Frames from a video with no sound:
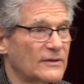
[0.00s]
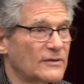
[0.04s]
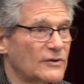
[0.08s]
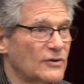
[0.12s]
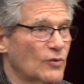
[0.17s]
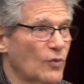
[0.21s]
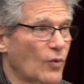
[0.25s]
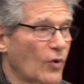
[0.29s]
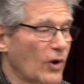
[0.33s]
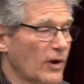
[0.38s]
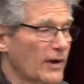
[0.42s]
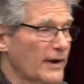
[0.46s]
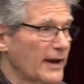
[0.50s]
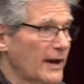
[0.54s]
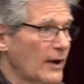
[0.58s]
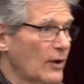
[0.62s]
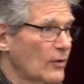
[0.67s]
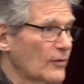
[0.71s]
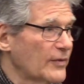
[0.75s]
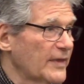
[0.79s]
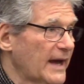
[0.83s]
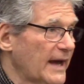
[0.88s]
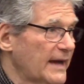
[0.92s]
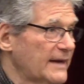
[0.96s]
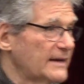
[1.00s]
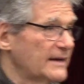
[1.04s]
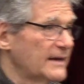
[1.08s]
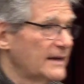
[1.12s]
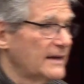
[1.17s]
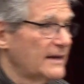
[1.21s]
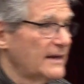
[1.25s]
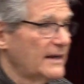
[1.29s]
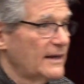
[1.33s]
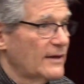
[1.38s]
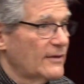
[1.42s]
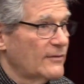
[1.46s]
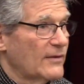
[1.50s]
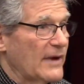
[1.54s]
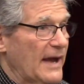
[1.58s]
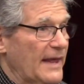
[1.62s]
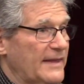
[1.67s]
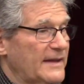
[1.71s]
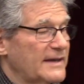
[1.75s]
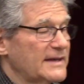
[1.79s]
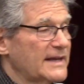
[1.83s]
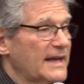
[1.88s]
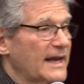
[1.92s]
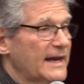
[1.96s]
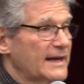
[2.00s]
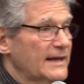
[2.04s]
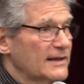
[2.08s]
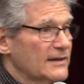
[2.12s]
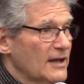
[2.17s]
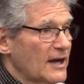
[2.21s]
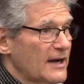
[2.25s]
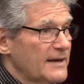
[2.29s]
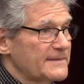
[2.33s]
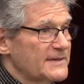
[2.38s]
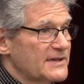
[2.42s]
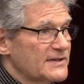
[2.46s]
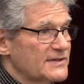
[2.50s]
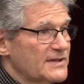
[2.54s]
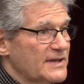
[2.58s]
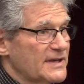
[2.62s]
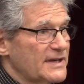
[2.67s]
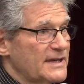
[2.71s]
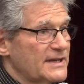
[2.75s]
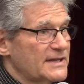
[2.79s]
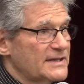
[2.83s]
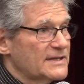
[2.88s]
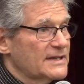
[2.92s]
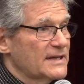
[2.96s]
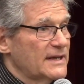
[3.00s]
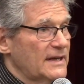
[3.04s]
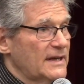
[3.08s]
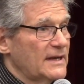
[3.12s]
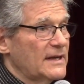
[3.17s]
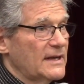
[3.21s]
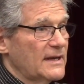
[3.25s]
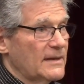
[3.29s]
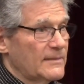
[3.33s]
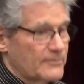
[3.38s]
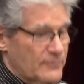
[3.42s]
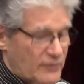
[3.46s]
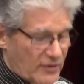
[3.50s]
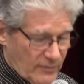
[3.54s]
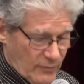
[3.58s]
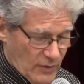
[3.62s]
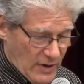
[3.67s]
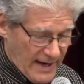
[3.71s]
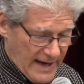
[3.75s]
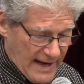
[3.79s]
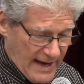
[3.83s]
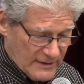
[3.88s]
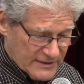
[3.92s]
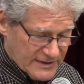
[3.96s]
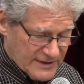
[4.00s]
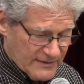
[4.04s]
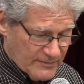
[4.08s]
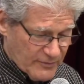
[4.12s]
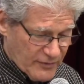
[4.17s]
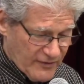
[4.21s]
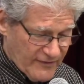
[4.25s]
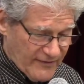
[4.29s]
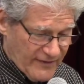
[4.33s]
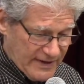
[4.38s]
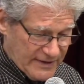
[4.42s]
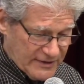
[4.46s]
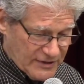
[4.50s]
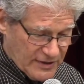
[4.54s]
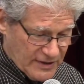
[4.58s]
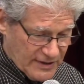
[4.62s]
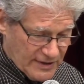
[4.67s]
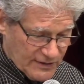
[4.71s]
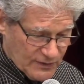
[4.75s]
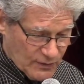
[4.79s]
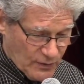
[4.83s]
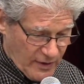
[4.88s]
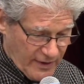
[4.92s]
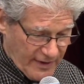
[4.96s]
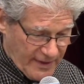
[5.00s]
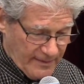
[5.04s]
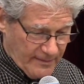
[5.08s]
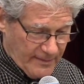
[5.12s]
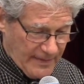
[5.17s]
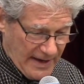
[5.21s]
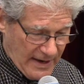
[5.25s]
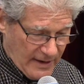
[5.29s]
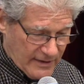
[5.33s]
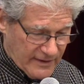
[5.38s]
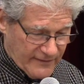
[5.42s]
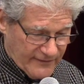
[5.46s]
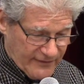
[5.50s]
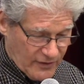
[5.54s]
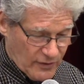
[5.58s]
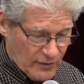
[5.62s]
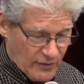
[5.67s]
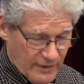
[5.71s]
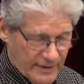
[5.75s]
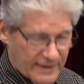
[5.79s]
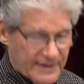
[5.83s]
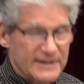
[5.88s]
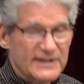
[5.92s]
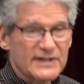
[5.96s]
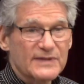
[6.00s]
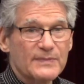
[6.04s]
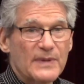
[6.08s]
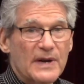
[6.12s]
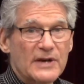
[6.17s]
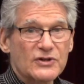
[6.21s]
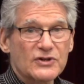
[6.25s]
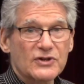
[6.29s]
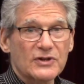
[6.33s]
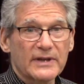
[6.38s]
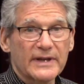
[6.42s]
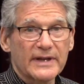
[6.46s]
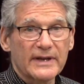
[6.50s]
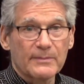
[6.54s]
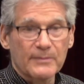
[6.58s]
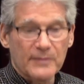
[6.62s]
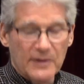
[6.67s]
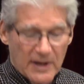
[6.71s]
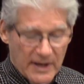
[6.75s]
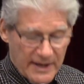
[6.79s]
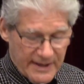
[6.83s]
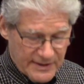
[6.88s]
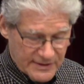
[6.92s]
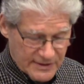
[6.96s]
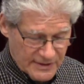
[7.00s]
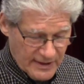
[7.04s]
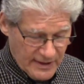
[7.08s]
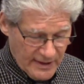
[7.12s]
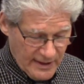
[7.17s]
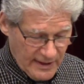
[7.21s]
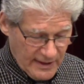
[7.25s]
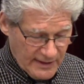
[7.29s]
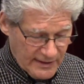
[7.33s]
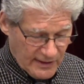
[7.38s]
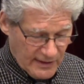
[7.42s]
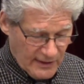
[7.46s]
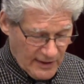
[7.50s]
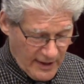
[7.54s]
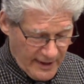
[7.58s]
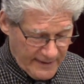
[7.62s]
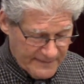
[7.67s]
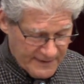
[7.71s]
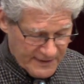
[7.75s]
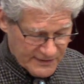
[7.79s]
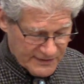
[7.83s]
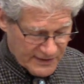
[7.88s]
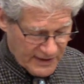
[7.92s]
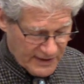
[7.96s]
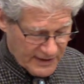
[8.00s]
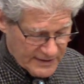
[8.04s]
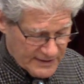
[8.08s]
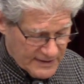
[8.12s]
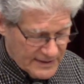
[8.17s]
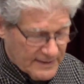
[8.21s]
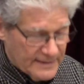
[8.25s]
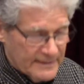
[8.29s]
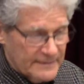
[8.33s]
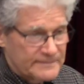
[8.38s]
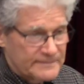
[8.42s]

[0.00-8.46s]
You all know that rather than getting Lyme disease, an ounce of prevention is worth a pound of cure. It especially applies to Lyme disease.